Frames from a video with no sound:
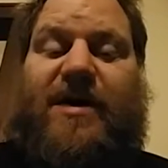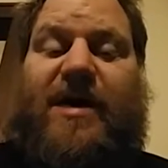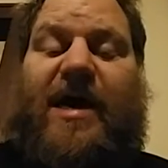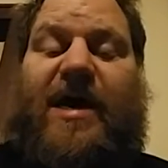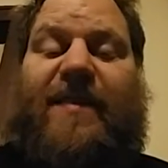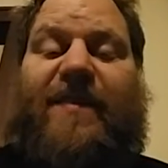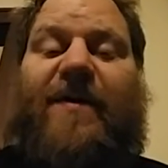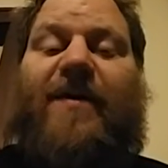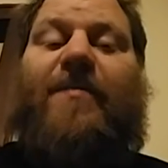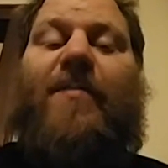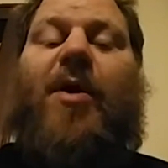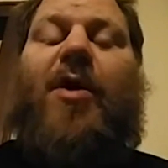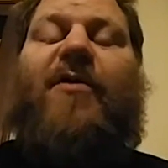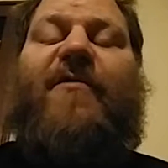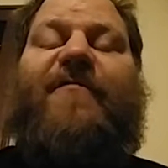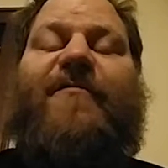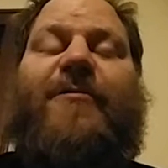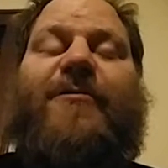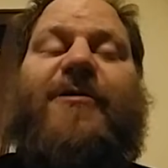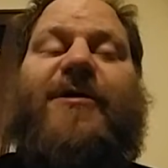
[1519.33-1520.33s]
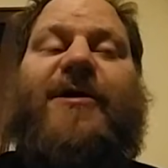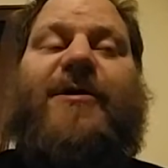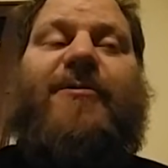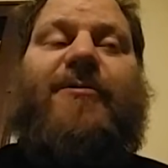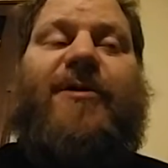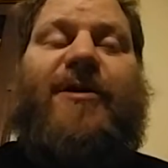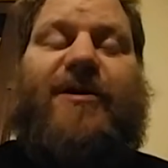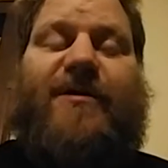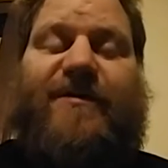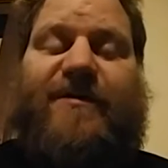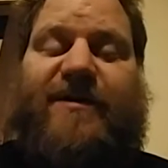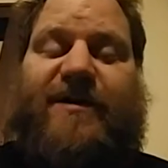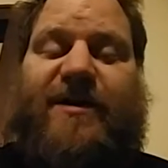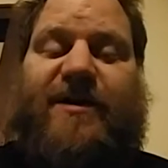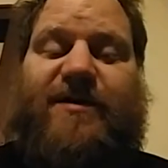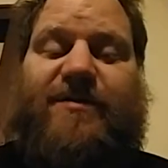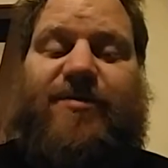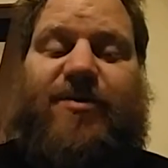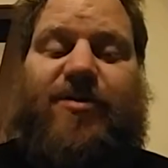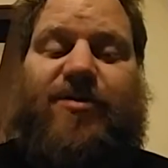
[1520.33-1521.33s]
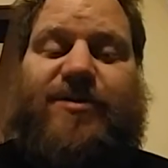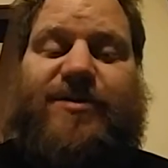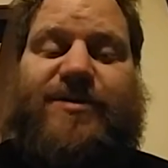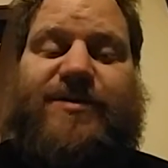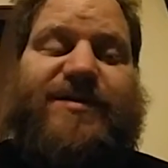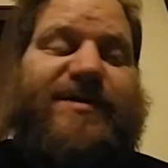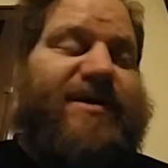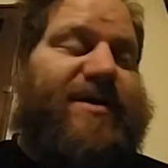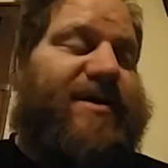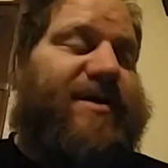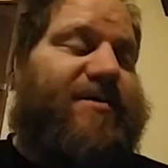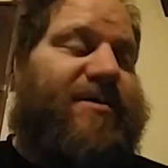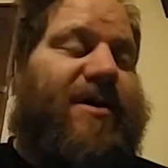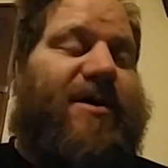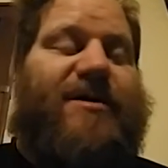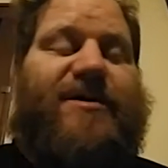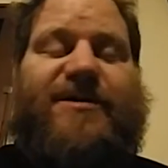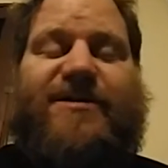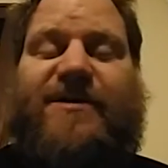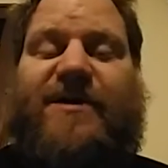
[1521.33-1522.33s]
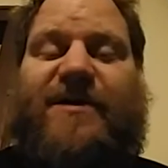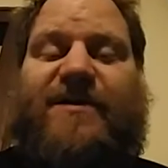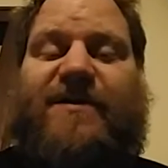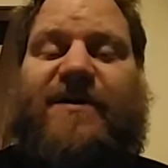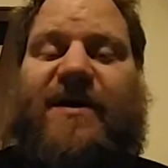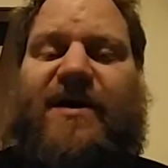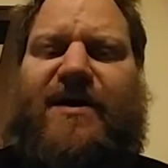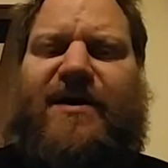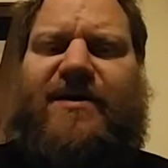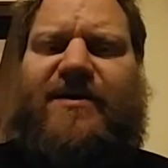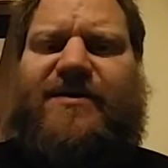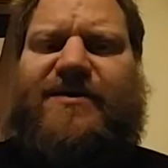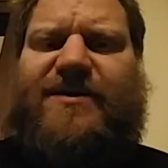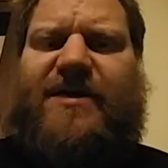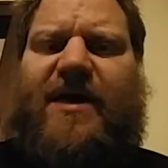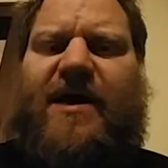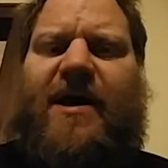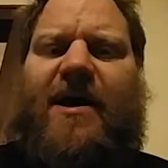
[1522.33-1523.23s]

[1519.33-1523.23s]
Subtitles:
And them overhearing the neighbors sitting right inside the house.